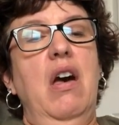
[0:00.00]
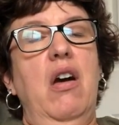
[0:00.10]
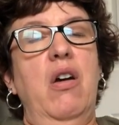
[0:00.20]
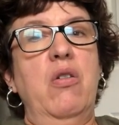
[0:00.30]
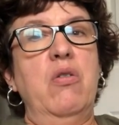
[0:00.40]

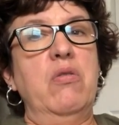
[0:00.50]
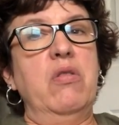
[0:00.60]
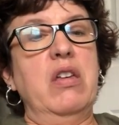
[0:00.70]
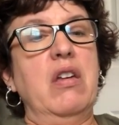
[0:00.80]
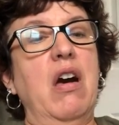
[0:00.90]
Oh,
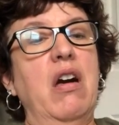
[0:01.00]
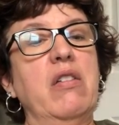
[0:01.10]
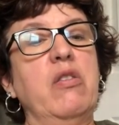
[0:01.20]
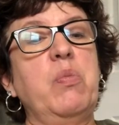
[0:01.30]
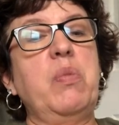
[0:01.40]
the
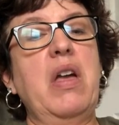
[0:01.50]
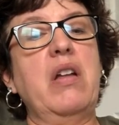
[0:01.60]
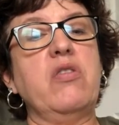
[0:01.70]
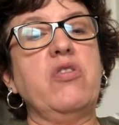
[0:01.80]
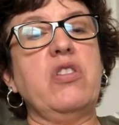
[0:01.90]
gods
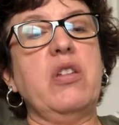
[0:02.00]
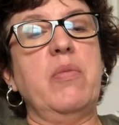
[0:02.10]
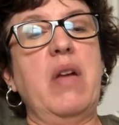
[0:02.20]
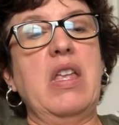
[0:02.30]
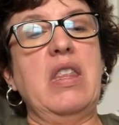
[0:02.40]
punished
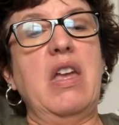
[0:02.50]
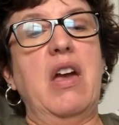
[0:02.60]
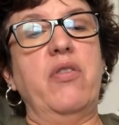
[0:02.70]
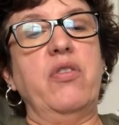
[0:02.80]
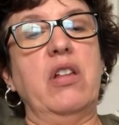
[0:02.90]
him in the
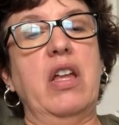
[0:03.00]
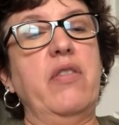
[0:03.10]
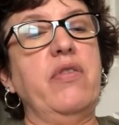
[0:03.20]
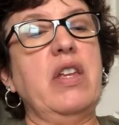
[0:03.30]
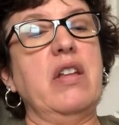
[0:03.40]

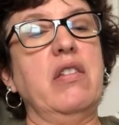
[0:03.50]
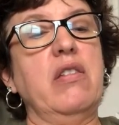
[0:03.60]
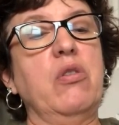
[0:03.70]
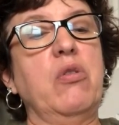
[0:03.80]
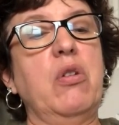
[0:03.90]
afterlife,
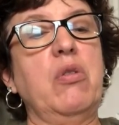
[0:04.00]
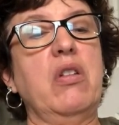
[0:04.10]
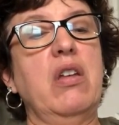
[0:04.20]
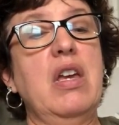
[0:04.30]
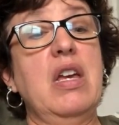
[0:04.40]
Tantalus croaked.
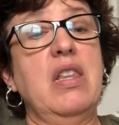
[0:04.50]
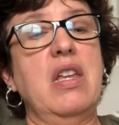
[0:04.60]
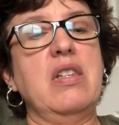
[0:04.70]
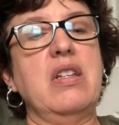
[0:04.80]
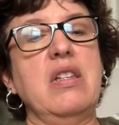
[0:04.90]
They
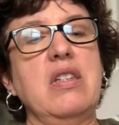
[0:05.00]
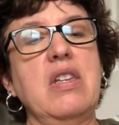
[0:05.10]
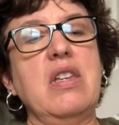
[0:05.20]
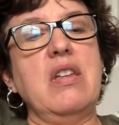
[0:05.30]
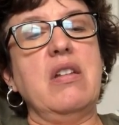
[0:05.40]
did
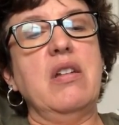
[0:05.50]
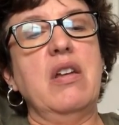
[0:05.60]
indeed.